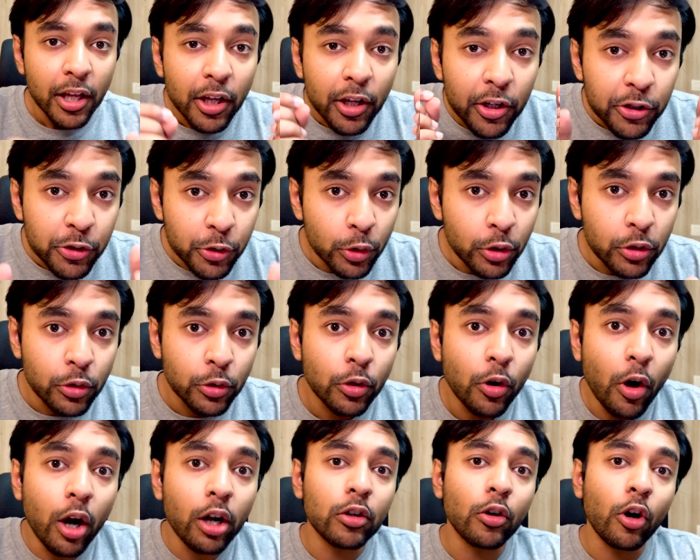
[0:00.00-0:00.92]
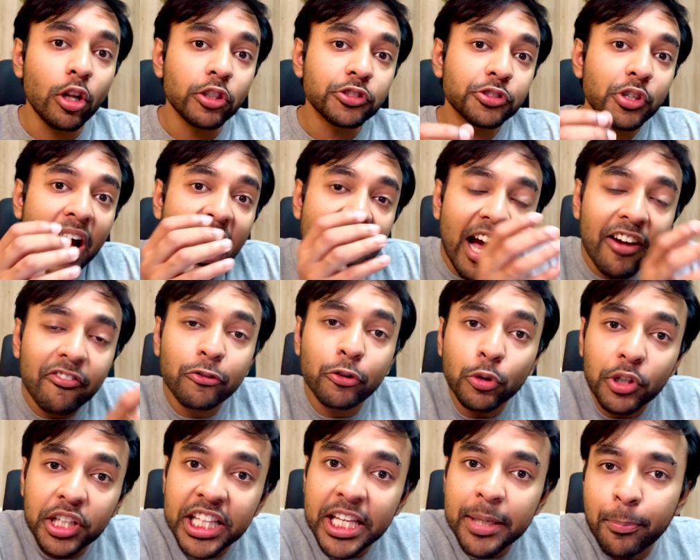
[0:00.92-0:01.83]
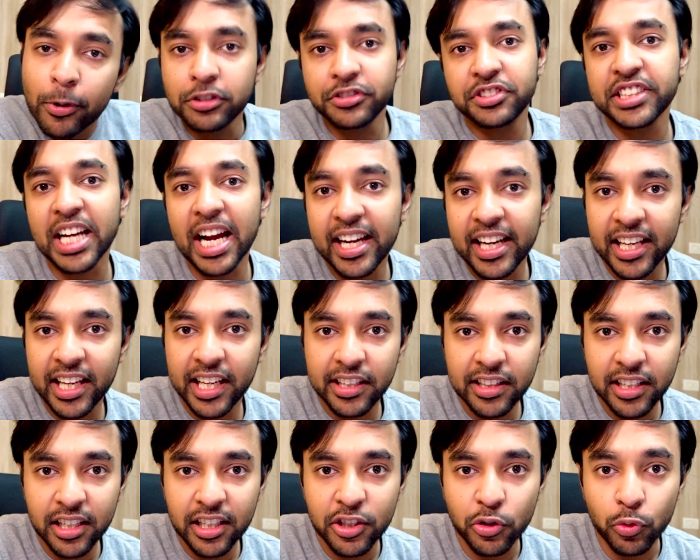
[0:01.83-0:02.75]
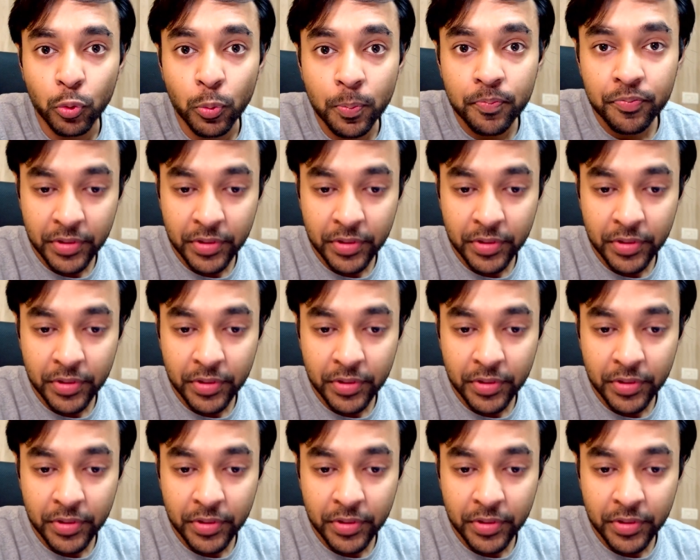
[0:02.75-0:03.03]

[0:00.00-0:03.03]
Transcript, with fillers: You do not also have to keep on standing in the queue.